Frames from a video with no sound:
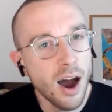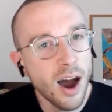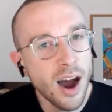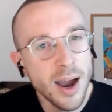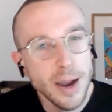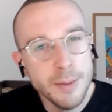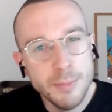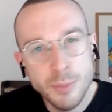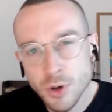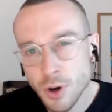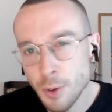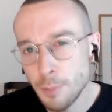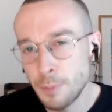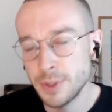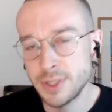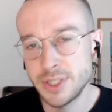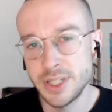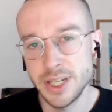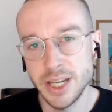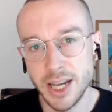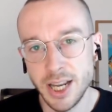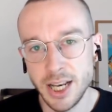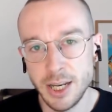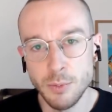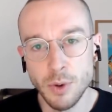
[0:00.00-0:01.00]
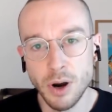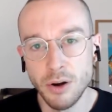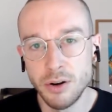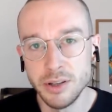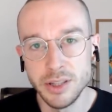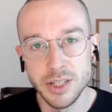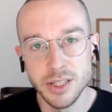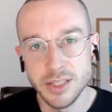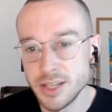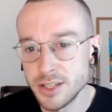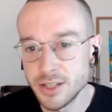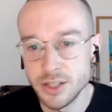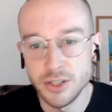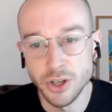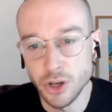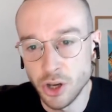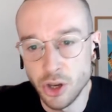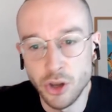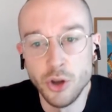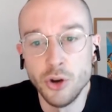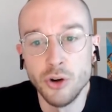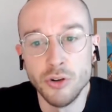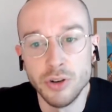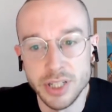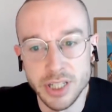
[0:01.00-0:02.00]
I'm not particularly worried this is a
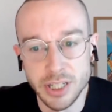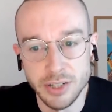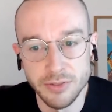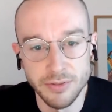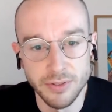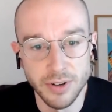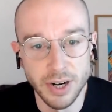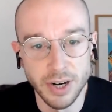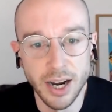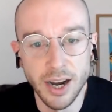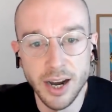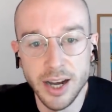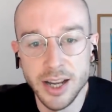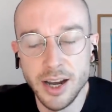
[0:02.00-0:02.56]
security threat.